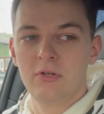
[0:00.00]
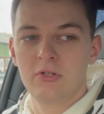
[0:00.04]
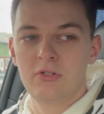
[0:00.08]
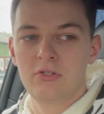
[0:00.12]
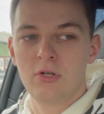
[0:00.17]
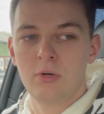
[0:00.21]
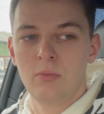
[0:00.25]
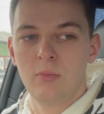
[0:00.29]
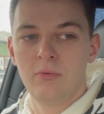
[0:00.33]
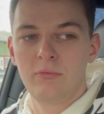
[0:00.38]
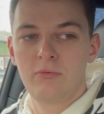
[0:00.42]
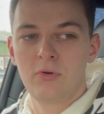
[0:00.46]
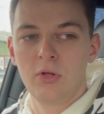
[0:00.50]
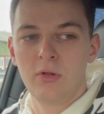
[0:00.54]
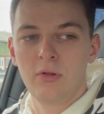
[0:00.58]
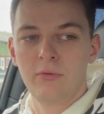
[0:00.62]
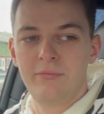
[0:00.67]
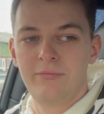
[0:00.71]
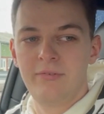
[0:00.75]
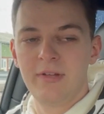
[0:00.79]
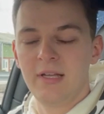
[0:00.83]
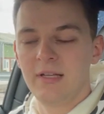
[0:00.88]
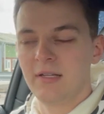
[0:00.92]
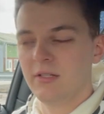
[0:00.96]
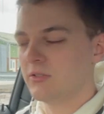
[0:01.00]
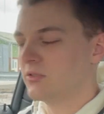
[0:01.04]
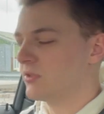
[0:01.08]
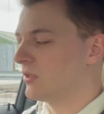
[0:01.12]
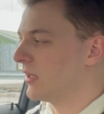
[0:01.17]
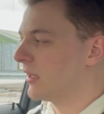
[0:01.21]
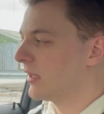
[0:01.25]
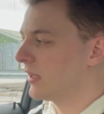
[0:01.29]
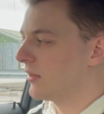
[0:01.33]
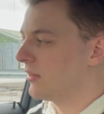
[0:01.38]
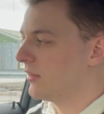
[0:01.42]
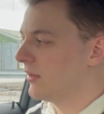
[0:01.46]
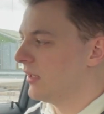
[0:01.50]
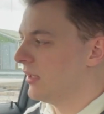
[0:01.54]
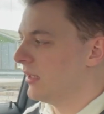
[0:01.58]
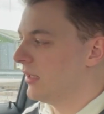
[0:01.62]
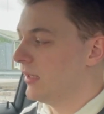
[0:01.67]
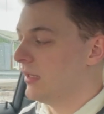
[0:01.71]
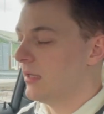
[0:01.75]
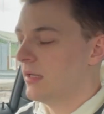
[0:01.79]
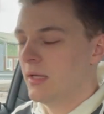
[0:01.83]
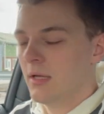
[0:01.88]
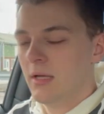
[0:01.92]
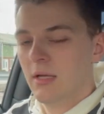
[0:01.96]
So we've got the things like
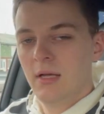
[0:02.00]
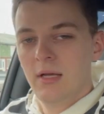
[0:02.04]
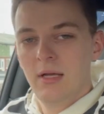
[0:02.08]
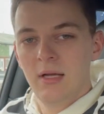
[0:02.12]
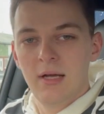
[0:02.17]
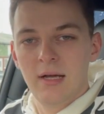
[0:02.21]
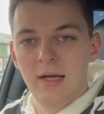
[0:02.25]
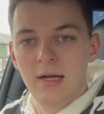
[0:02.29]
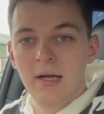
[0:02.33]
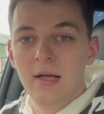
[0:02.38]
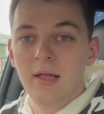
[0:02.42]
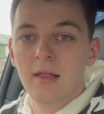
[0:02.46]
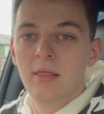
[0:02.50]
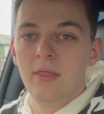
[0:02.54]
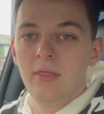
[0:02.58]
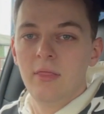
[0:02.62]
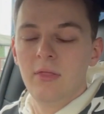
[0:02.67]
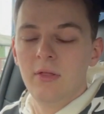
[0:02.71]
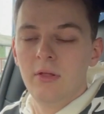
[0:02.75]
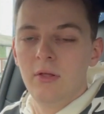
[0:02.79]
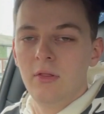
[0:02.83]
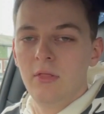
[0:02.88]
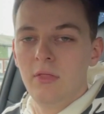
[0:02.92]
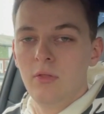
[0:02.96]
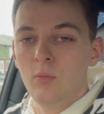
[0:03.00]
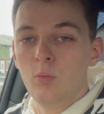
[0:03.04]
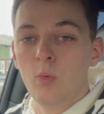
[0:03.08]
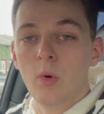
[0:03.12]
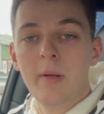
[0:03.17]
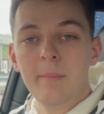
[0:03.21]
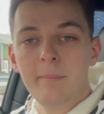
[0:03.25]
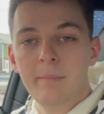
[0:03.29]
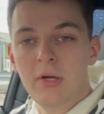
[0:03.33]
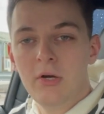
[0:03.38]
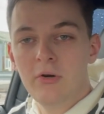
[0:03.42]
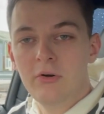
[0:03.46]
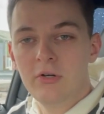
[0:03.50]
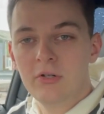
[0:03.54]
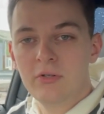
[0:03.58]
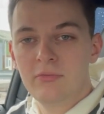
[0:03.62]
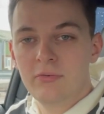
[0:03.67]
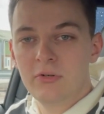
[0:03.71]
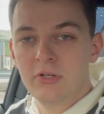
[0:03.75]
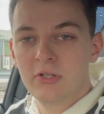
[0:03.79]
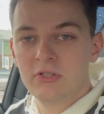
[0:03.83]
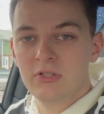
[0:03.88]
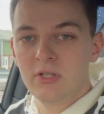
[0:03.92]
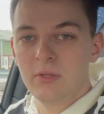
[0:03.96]
the uh, the the wind mirrors,
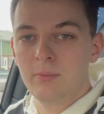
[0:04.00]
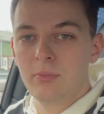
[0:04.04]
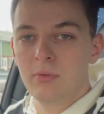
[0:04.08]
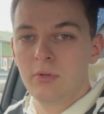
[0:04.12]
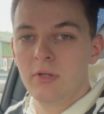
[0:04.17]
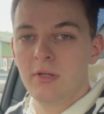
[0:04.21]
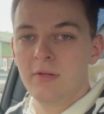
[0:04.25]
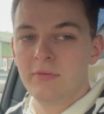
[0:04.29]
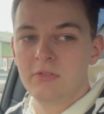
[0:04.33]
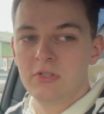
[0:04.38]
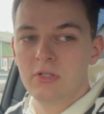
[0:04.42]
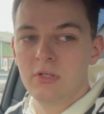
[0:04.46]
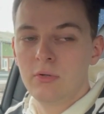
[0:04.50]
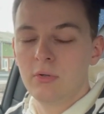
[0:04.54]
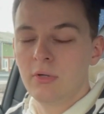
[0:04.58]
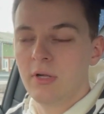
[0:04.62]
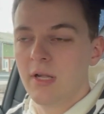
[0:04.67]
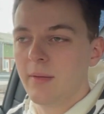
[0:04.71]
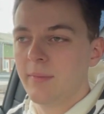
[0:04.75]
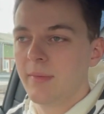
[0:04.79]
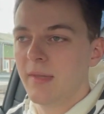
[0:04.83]
for example. They've still kept